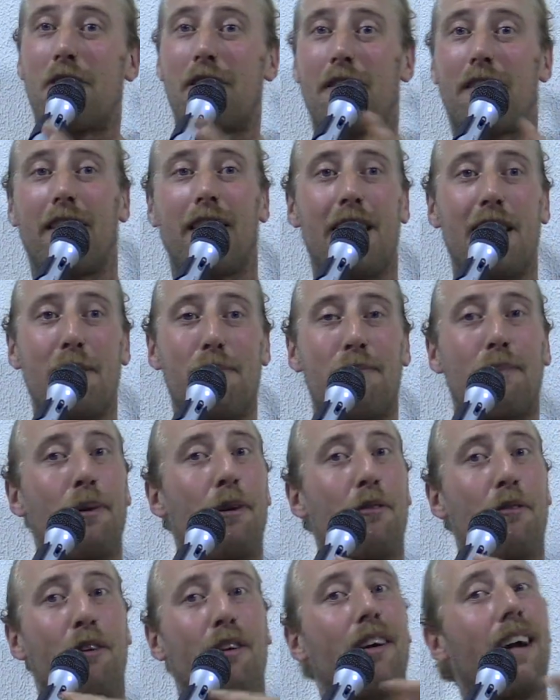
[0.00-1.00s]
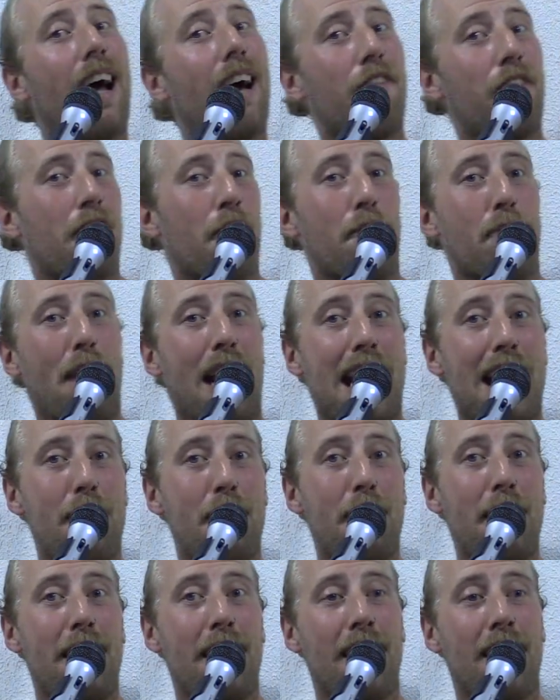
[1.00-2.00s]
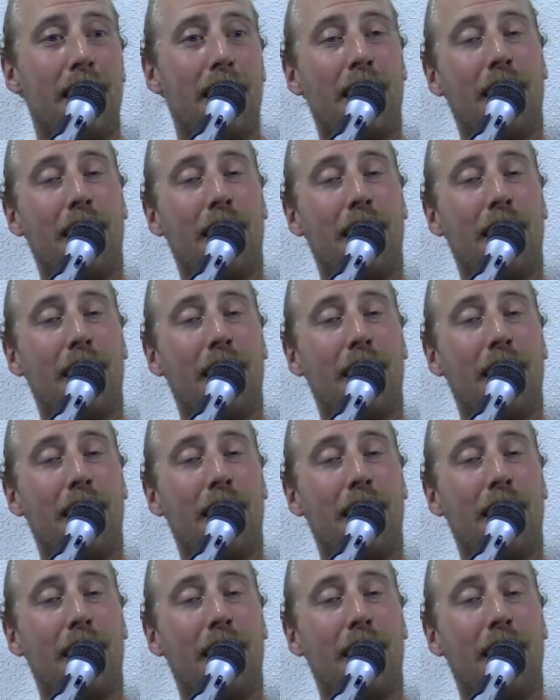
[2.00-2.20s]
sleep over having a baby.